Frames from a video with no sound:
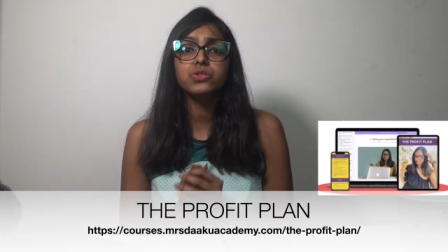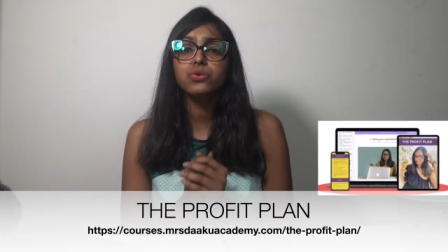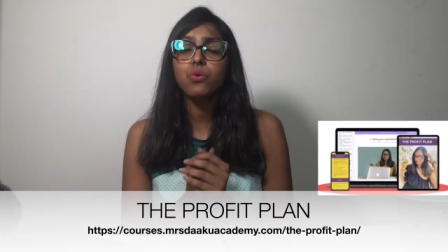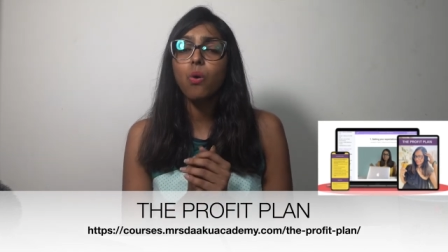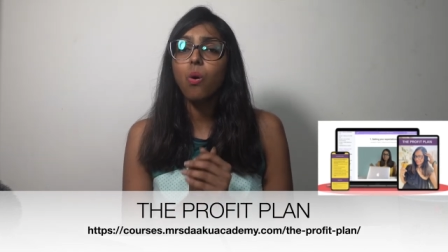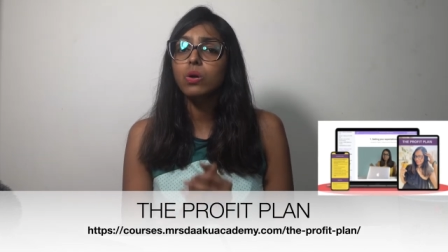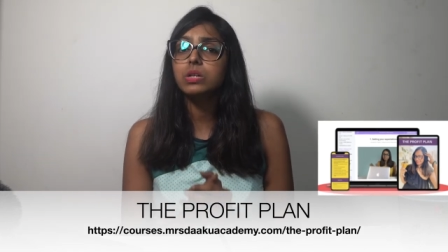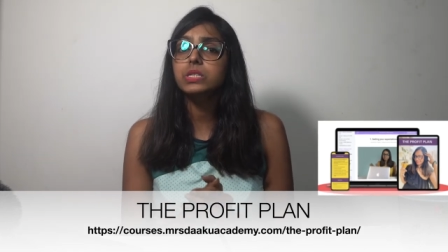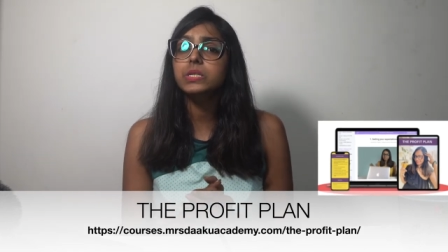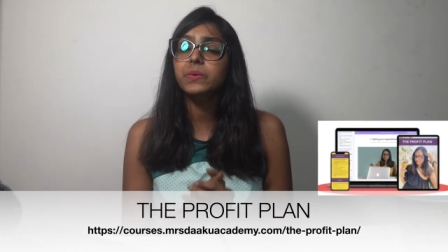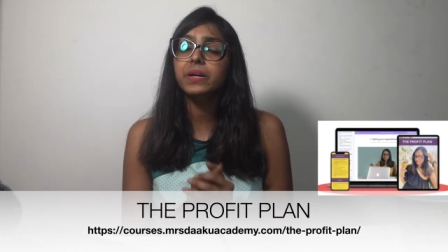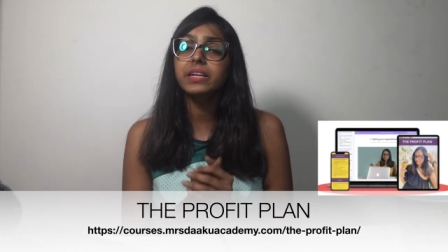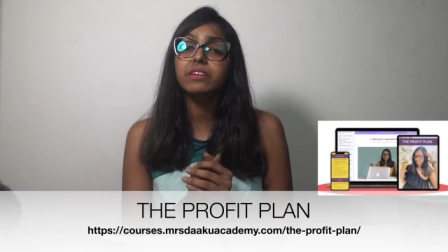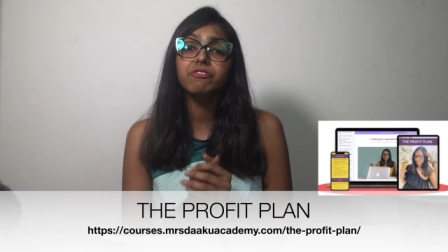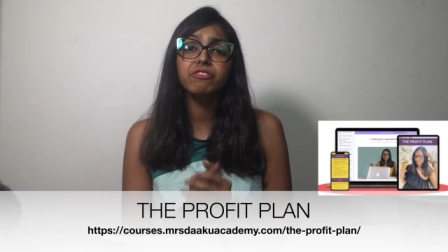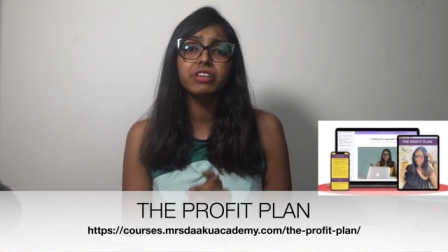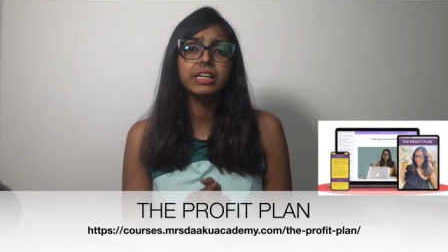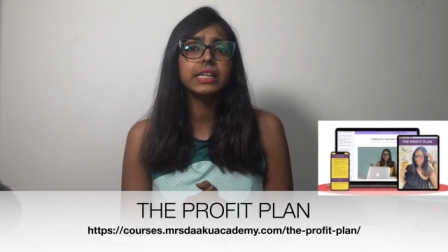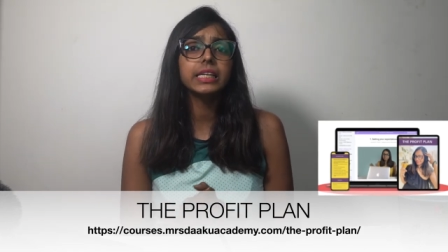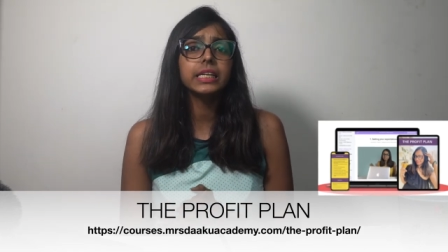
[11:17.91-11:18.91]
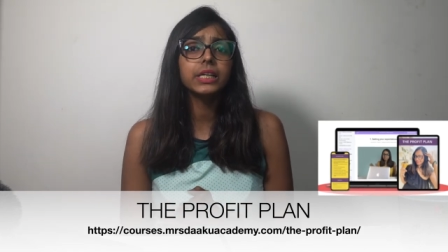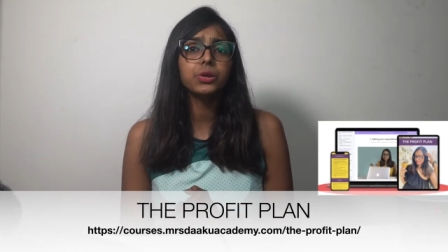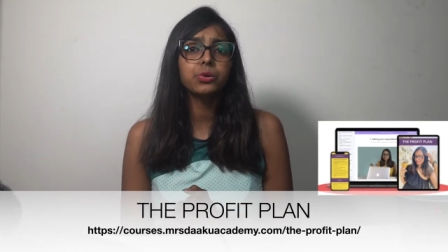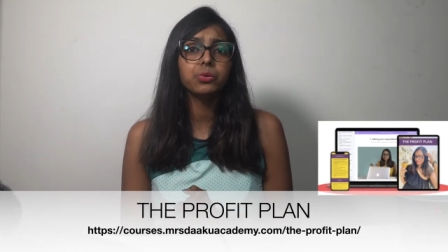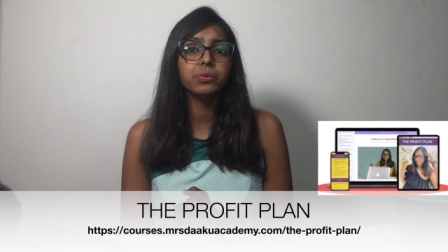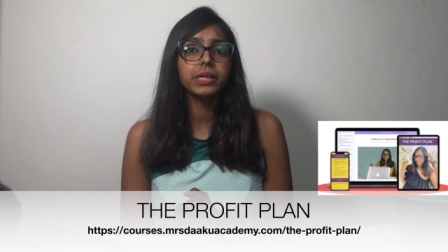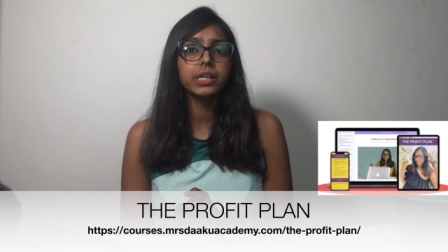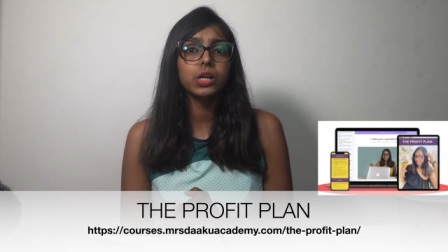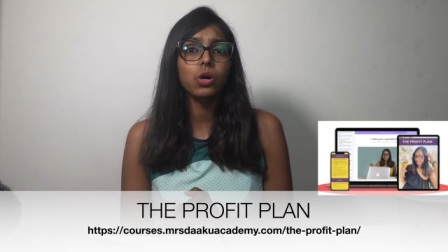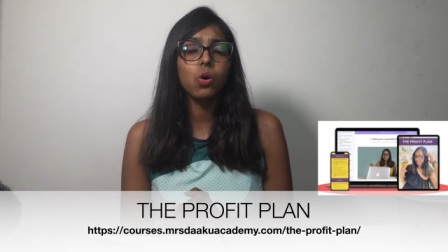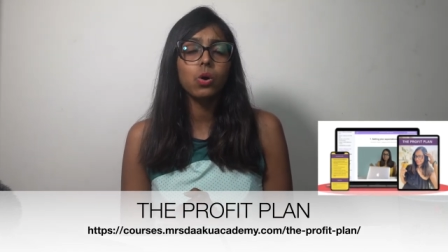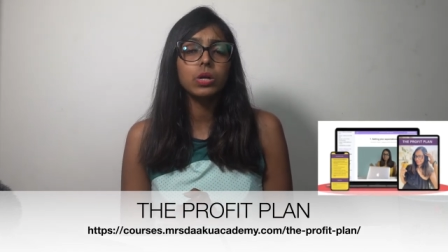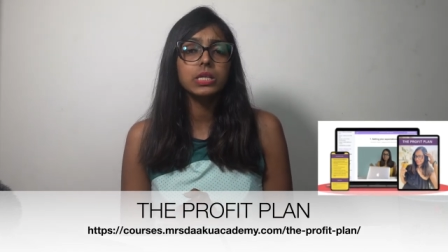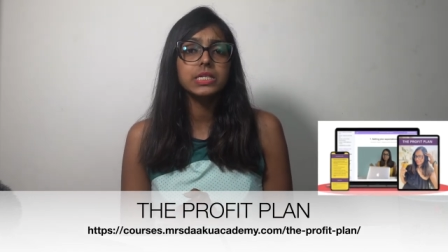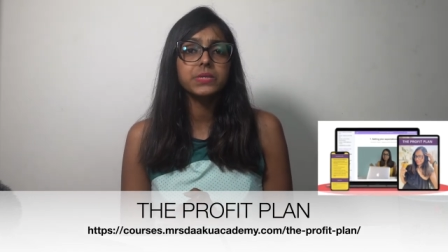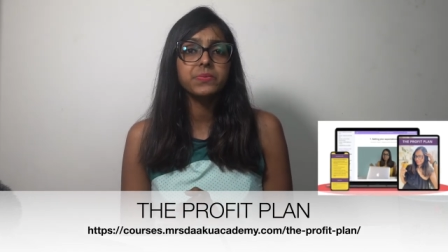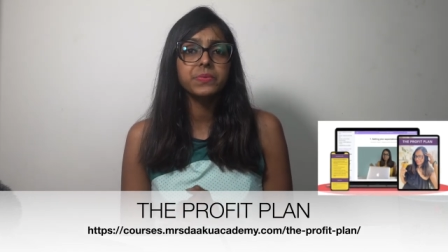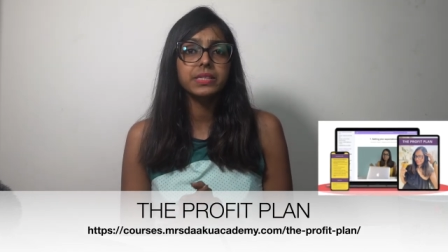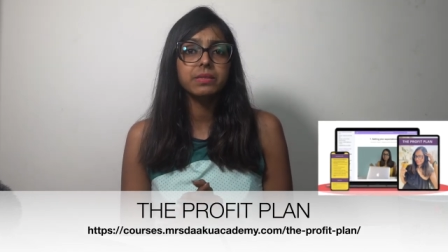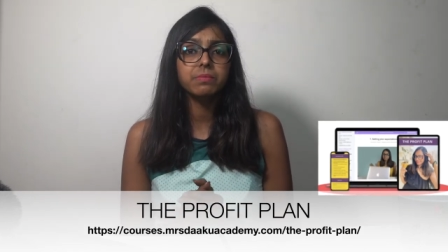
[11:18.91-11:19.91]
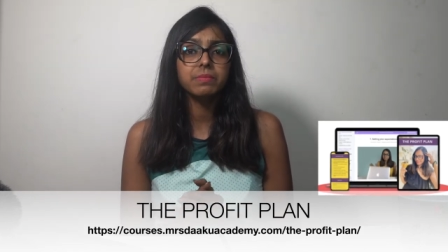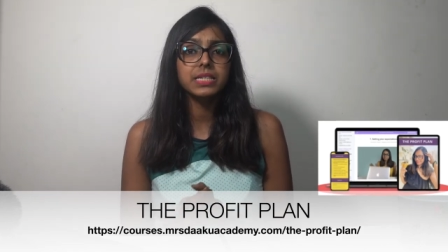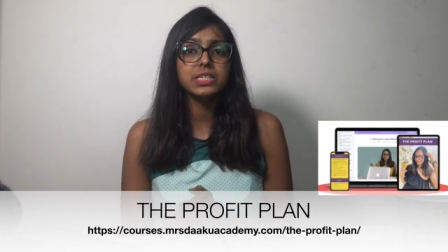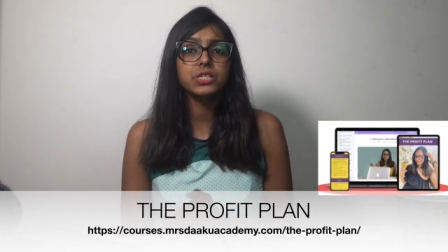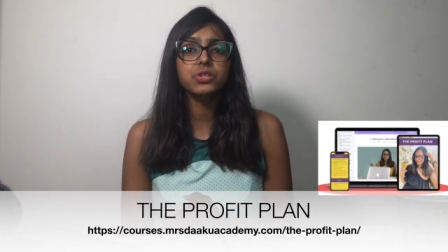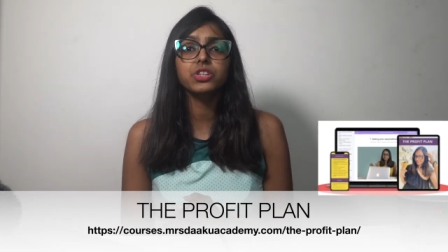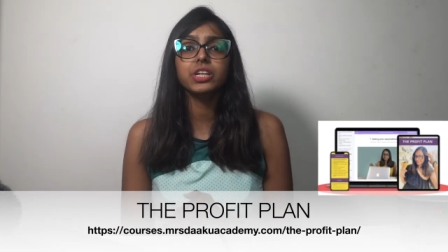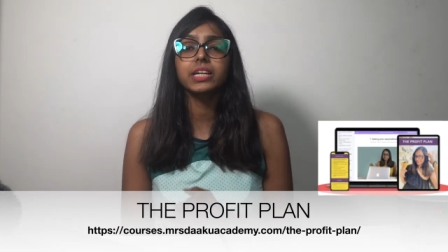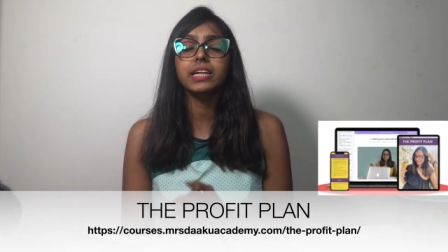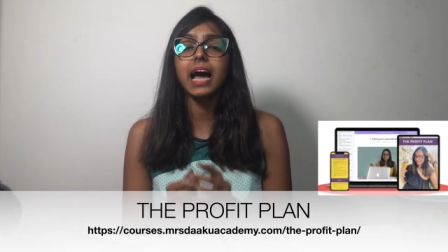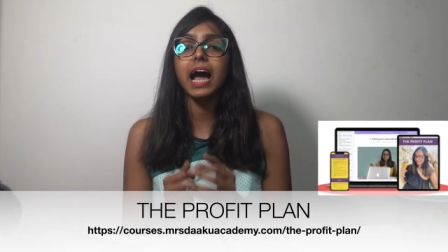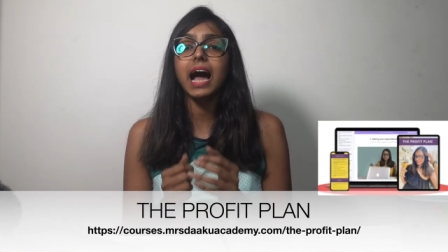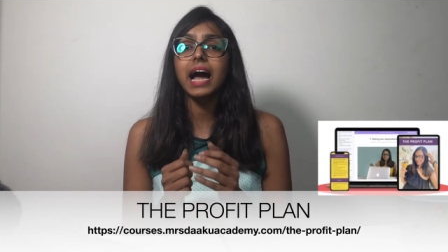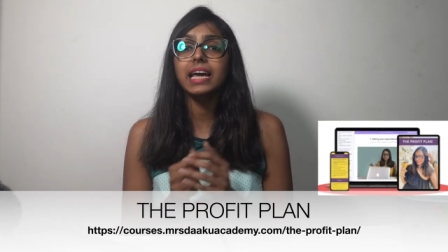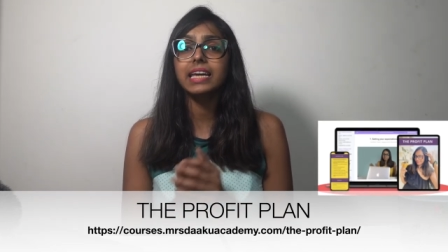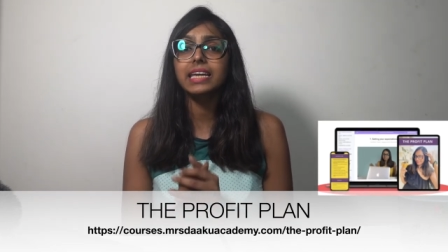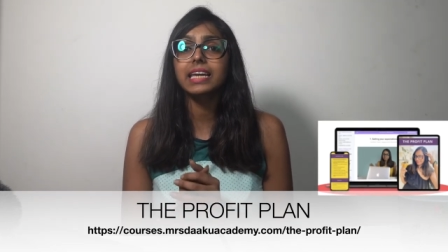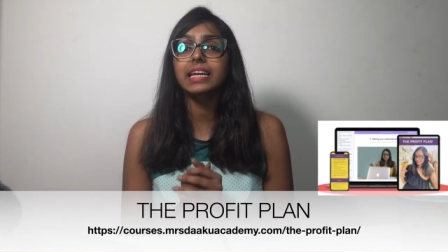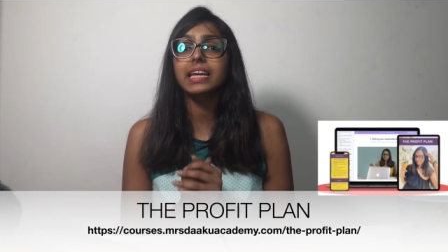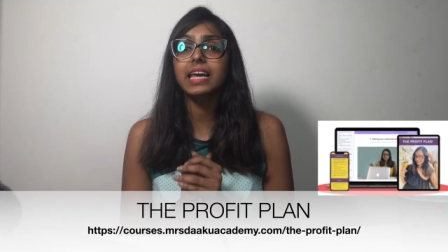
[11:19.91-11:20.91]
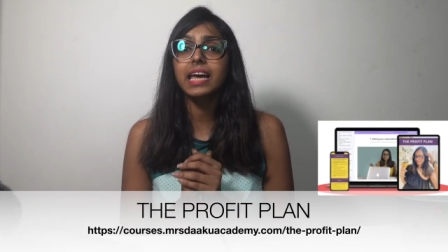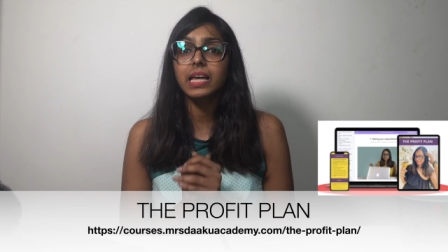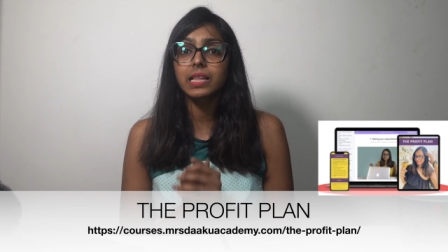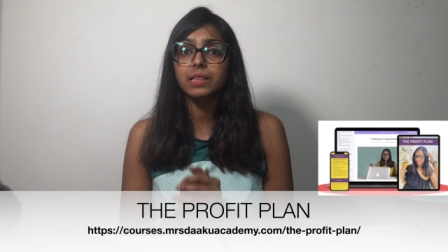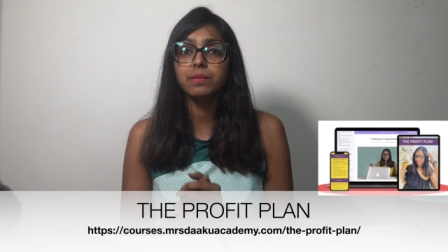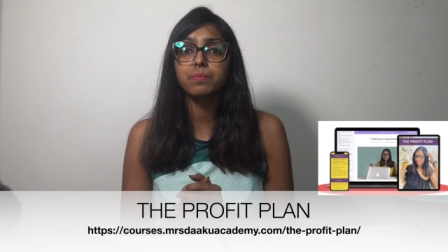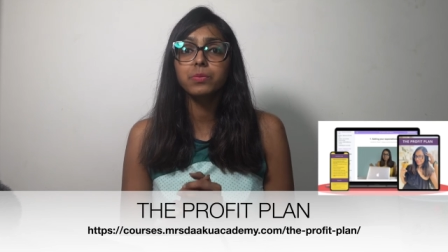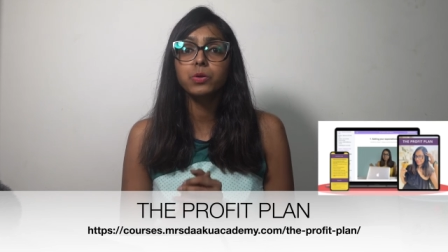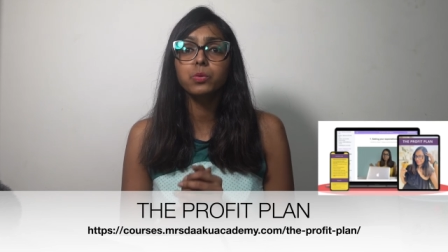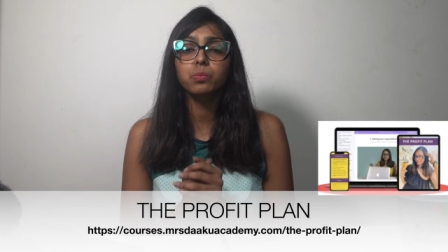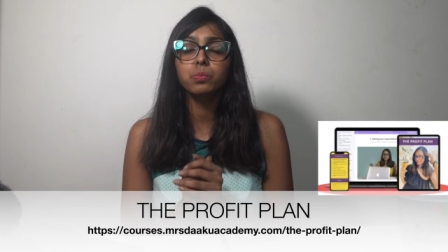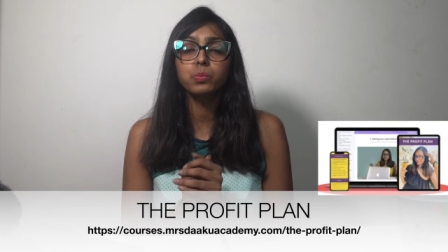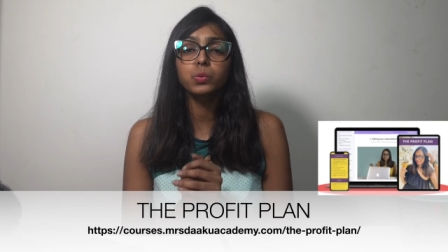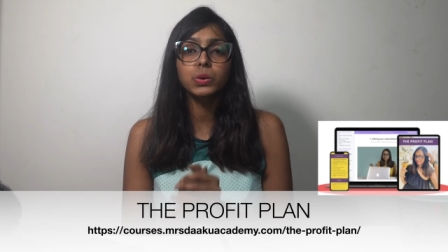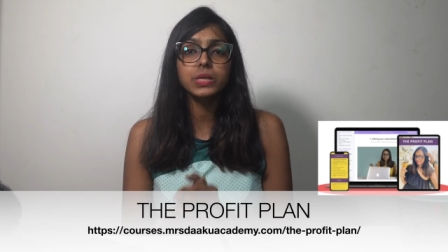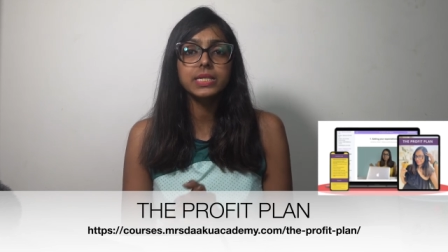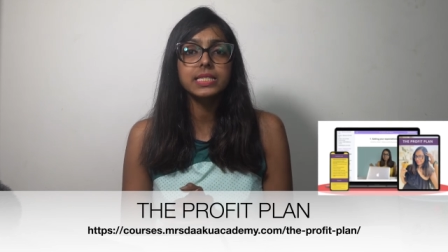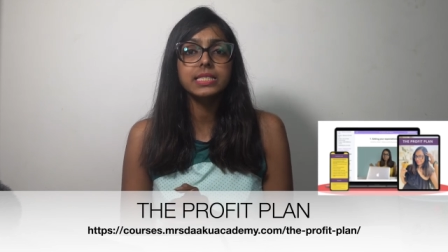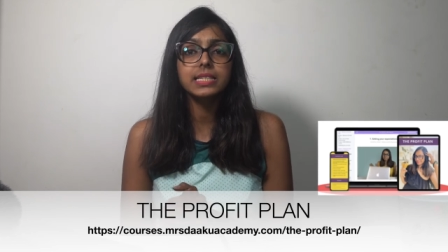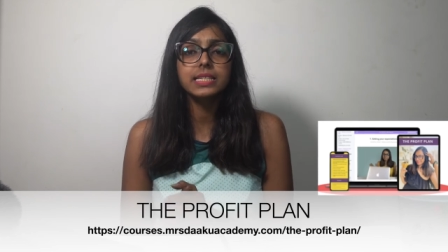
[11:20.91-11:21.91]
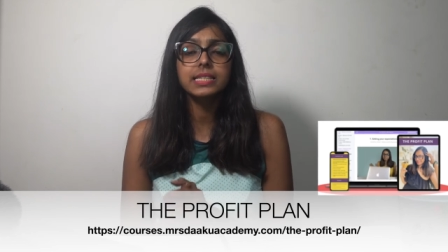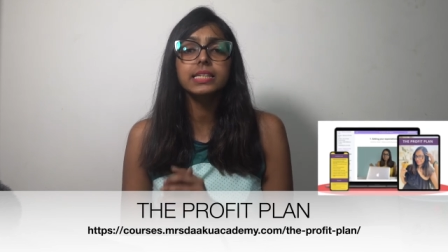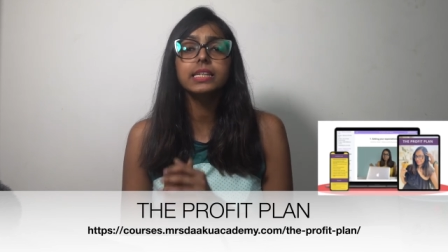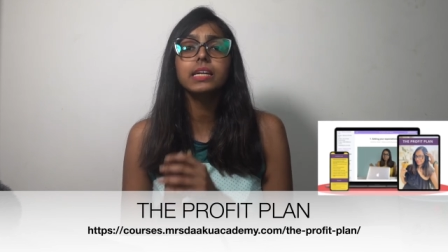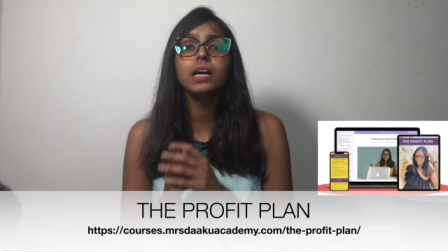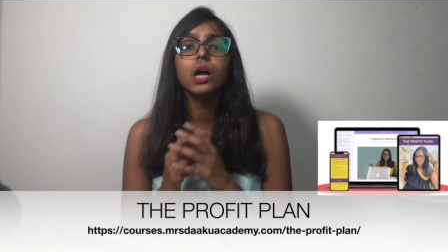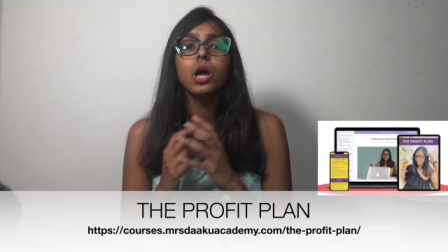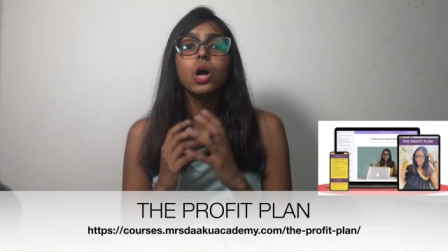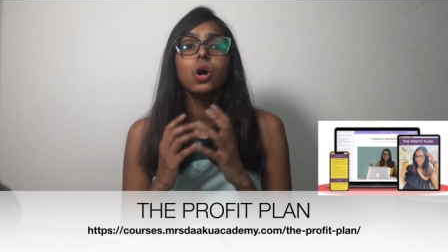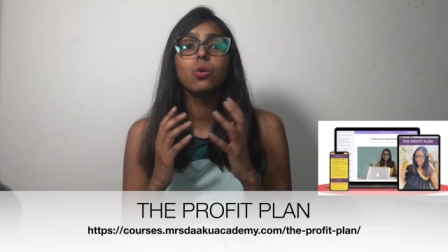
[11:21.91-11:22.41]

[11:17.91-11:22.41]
you also get weekly Q&A calls with me so that I can help you personally